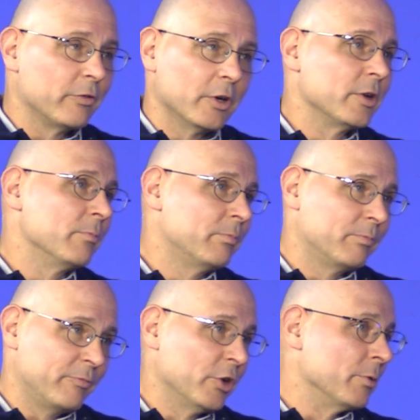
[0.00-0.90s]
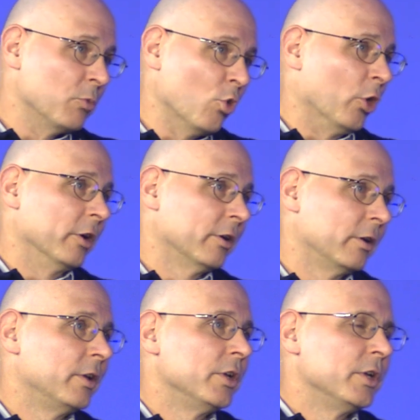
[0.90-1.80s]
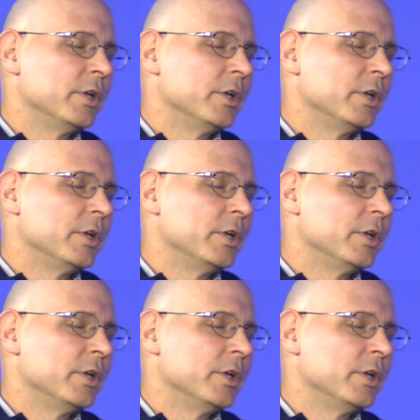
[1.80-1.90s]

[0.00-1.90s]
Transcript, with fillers: very, very poor. Right.